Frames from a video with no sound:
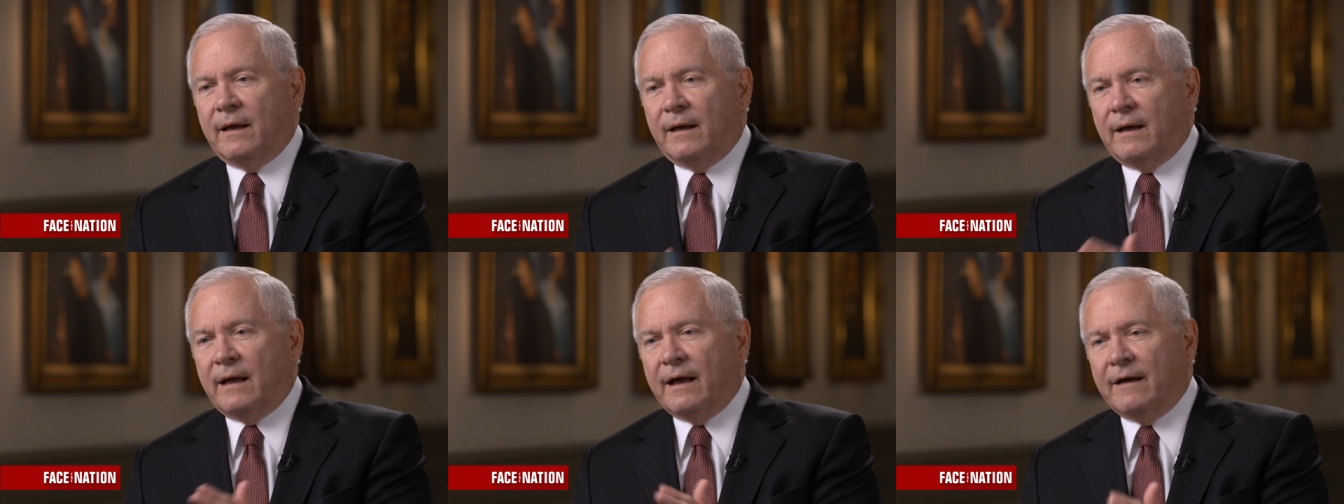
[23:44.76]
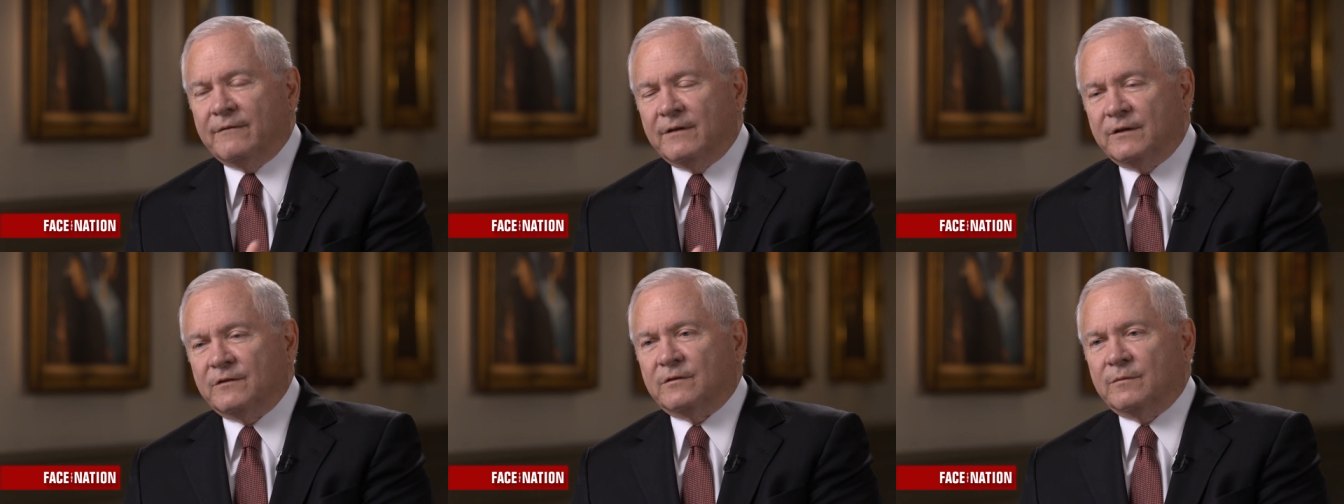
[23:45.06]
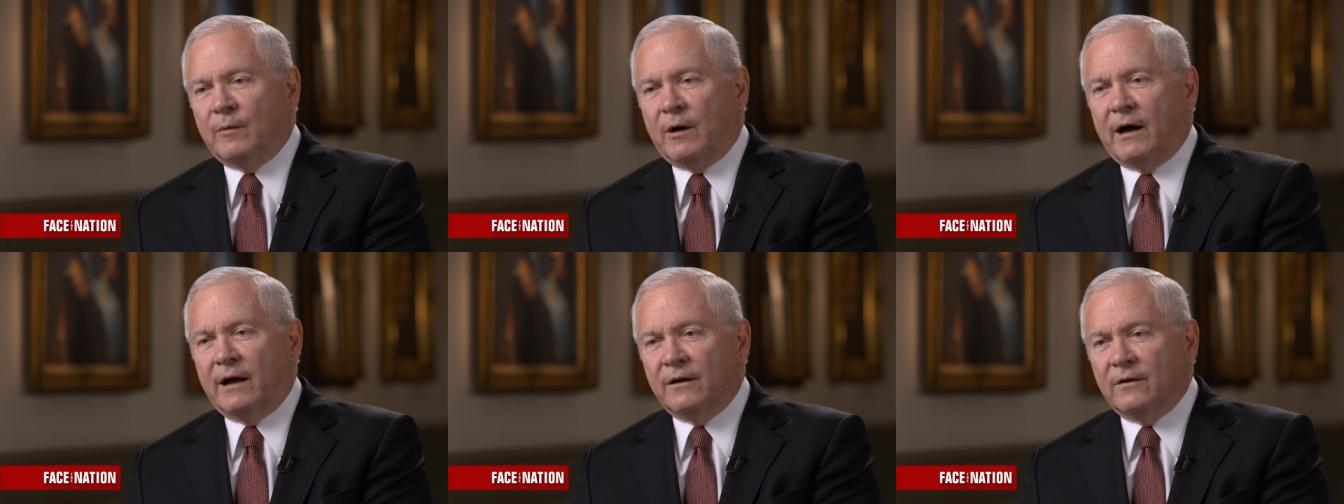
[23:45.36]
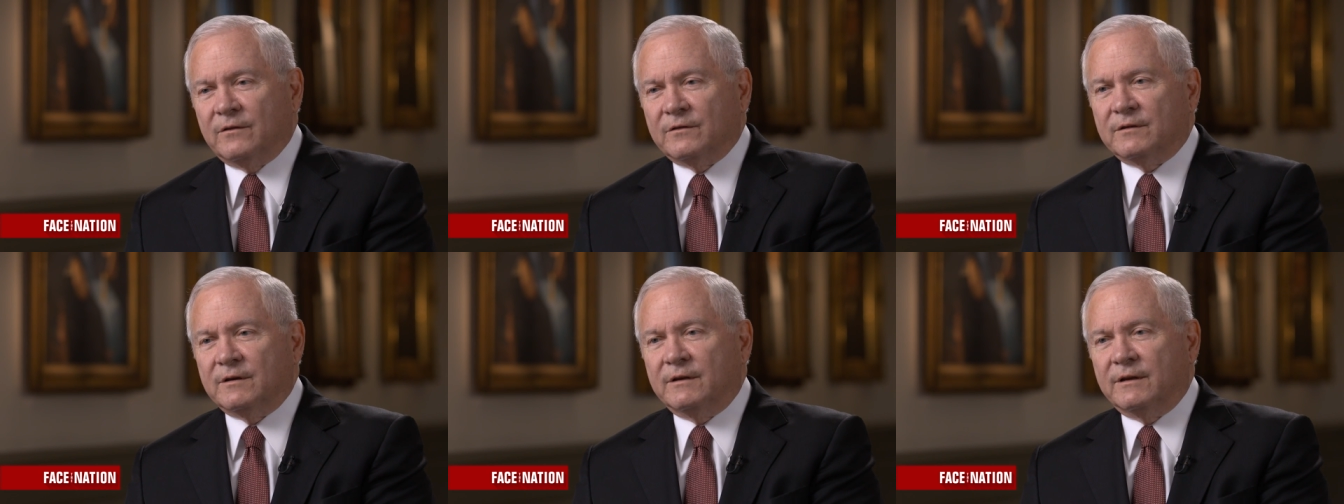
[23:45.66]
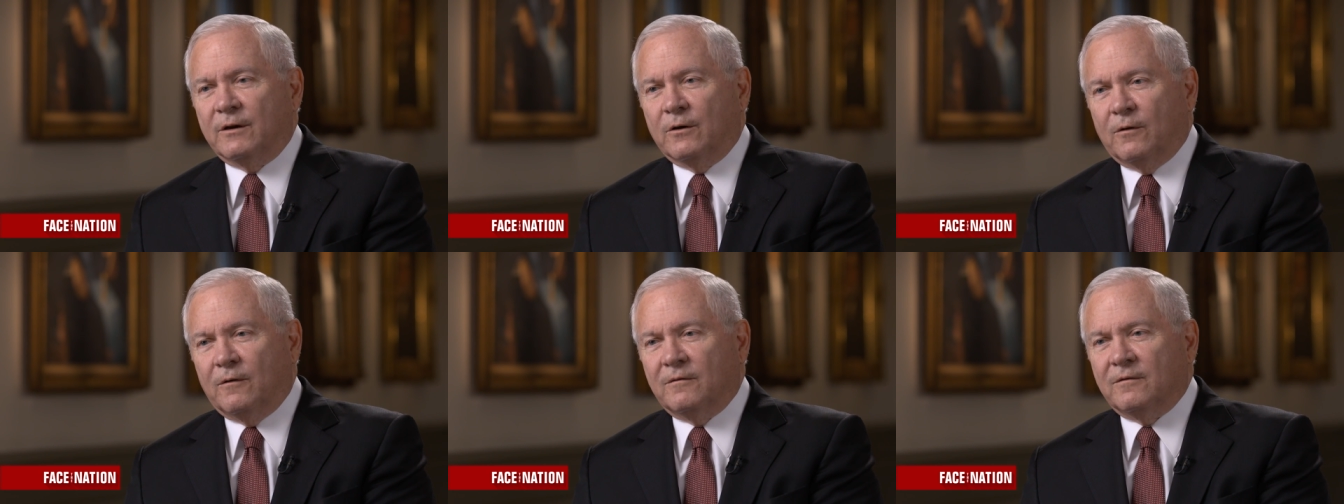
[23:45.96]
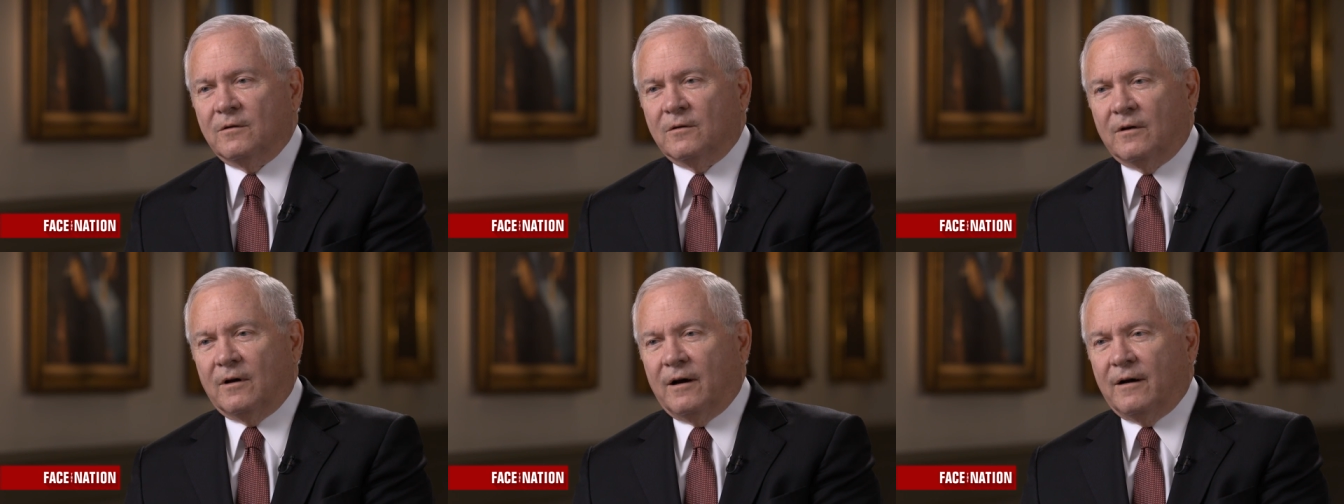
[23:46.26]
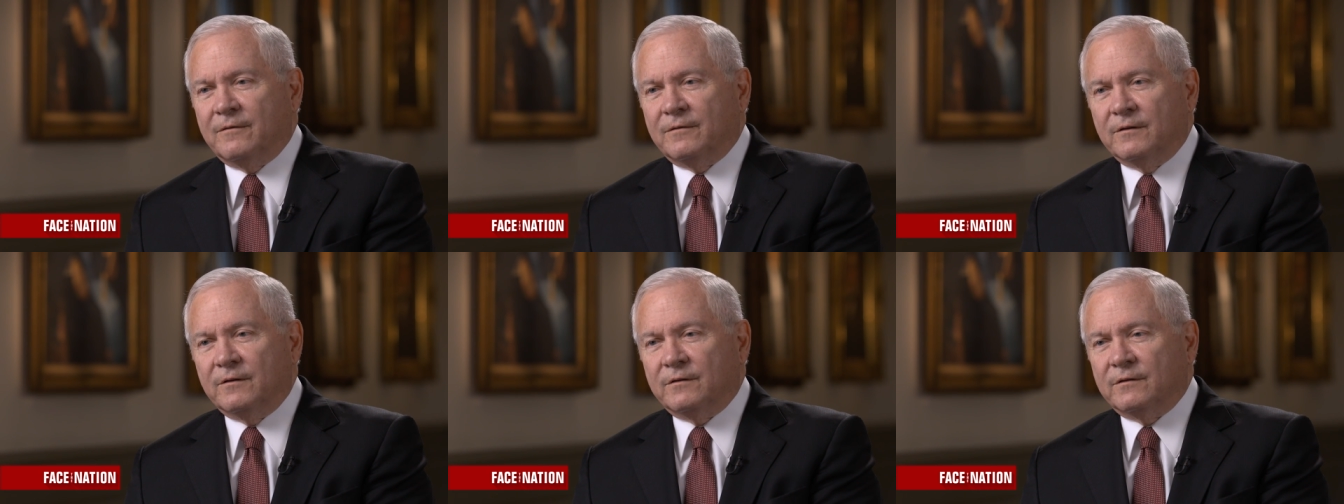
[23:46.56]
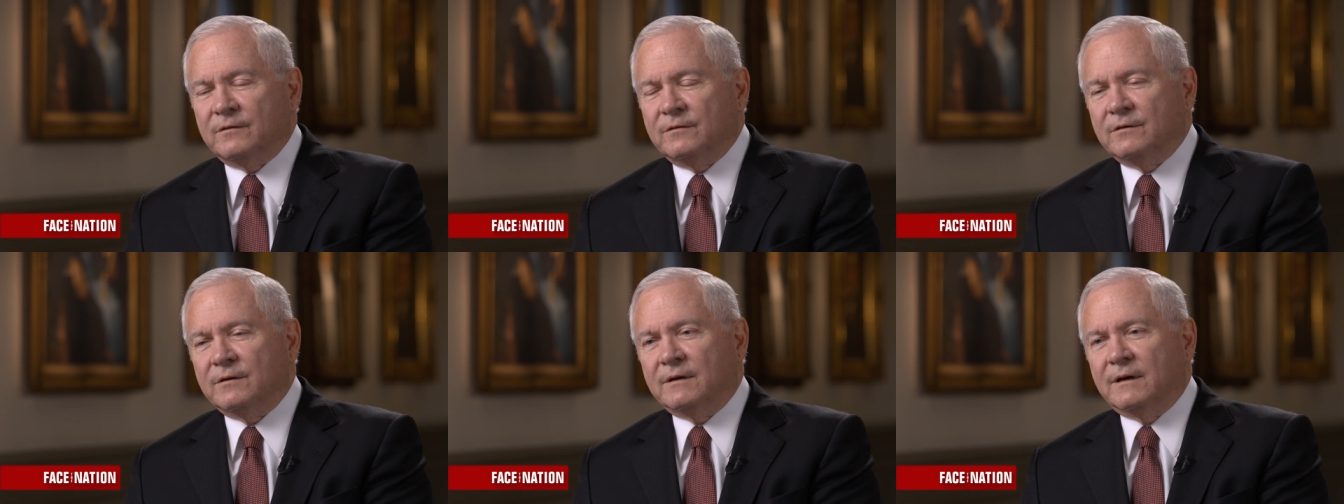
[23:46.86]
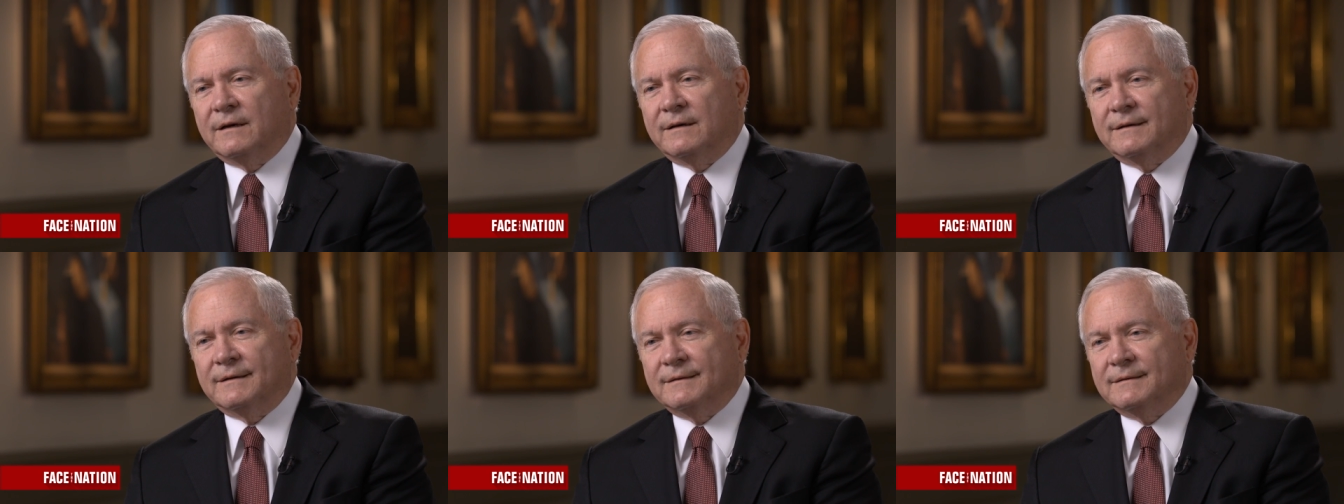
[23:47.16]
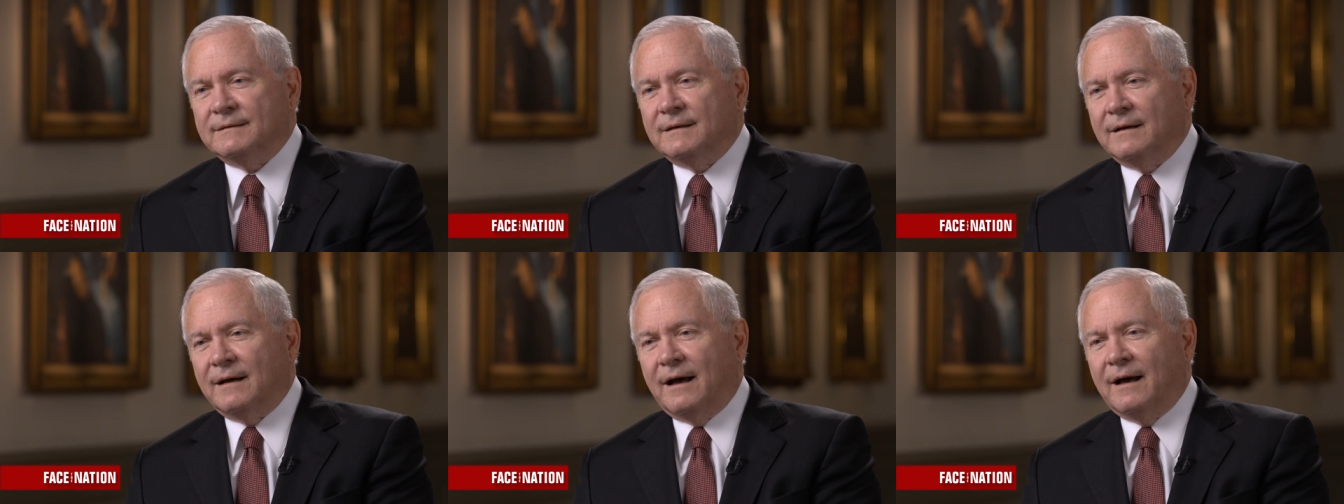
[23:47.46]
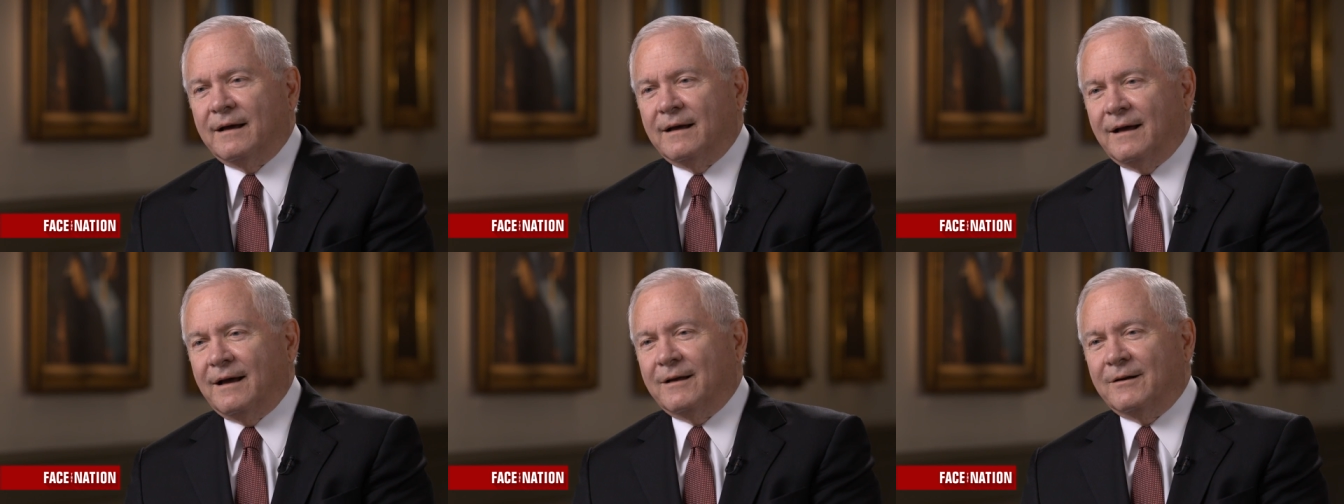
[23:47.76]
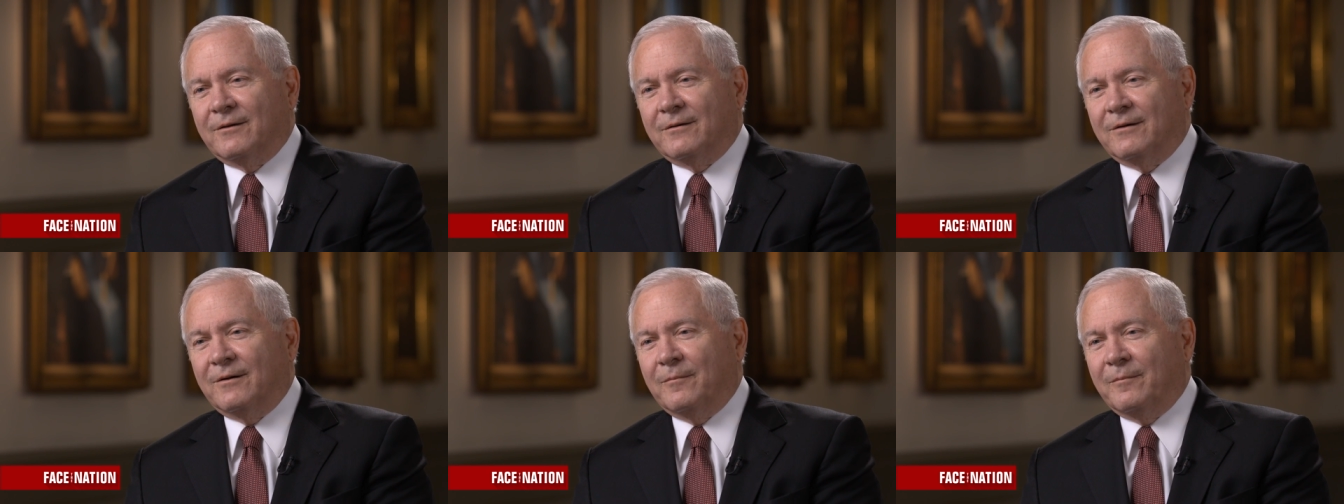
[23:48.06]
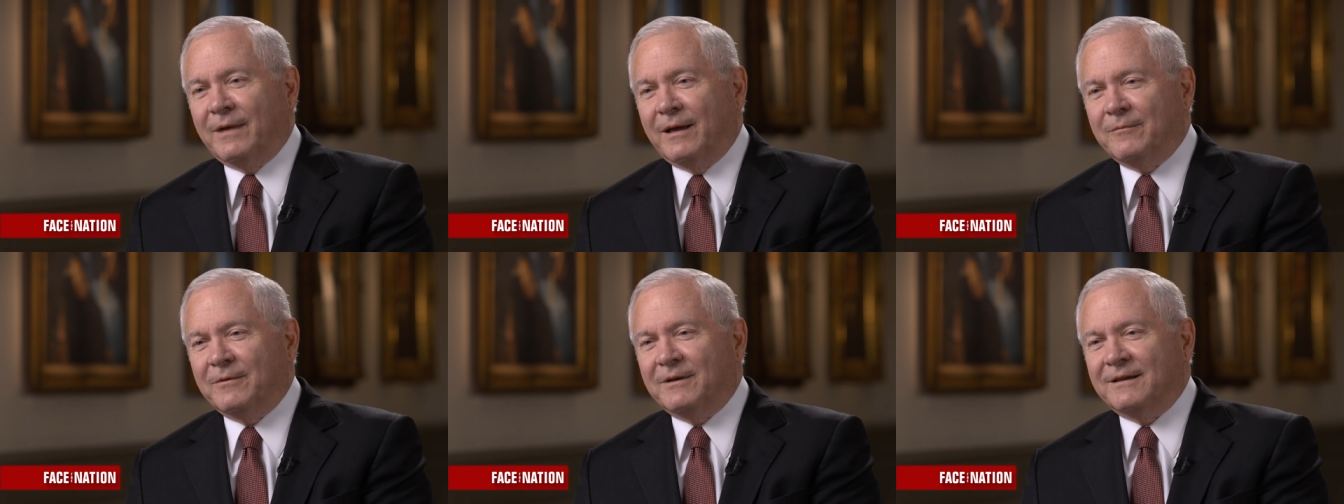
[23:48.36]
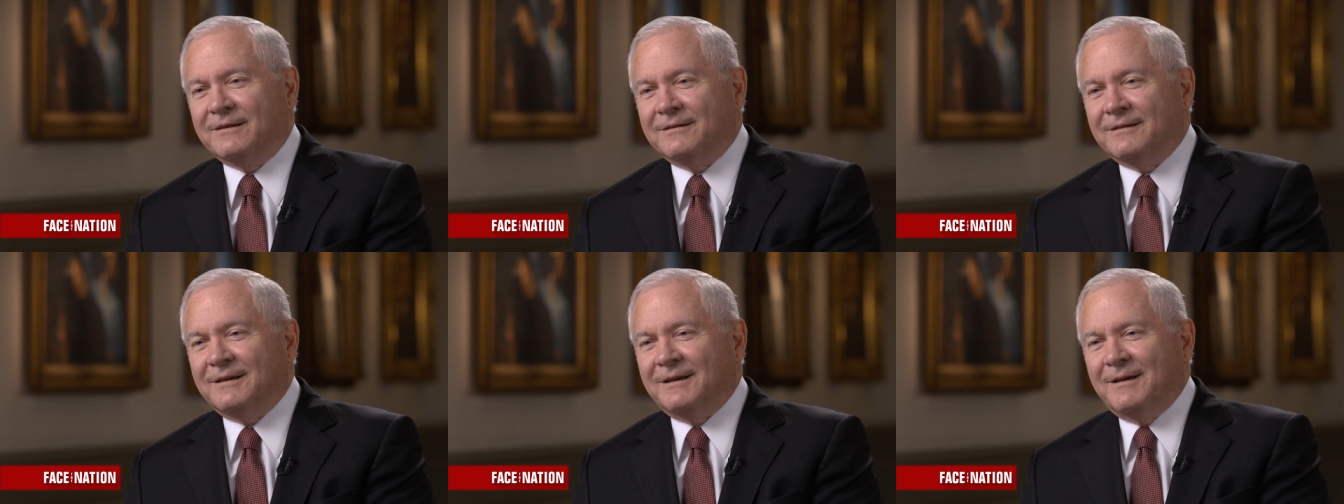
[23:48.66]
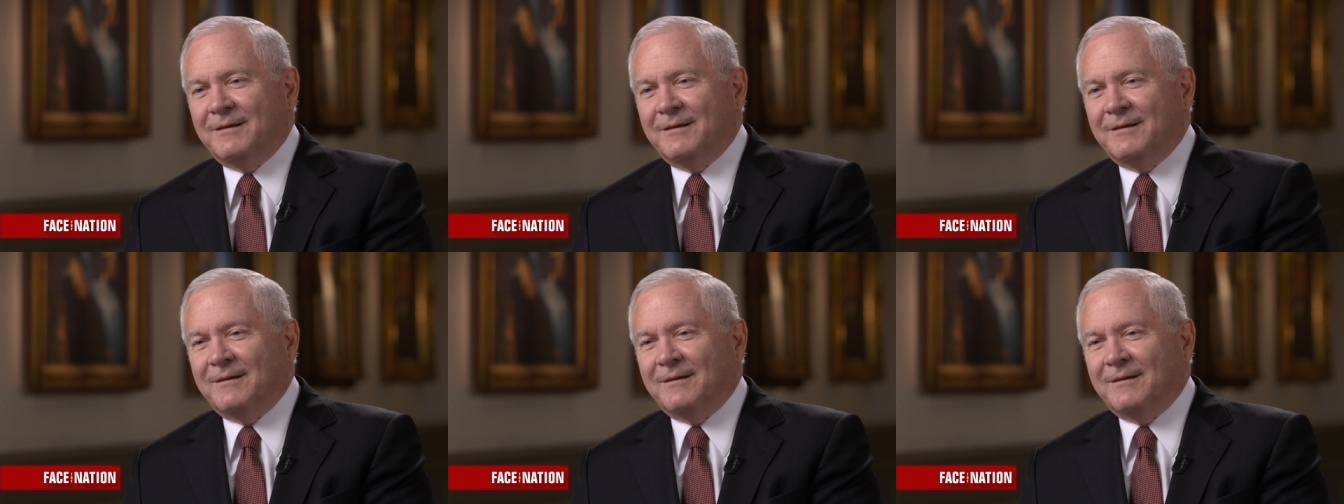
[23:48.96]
having smiles in the Oval Office, uh, I, I don't know, maybe,